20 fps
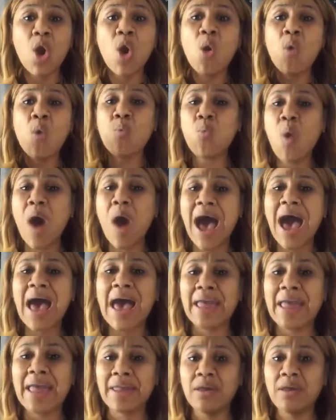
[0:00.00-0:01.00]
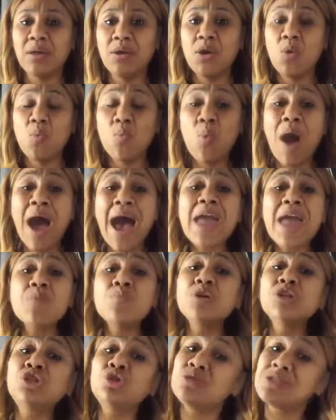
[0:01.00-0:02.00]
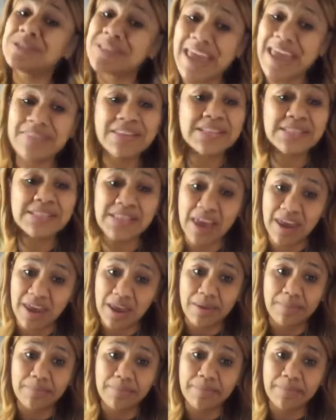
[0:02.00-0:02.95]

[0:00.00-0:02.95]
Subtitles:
Why? Why would you stay the same?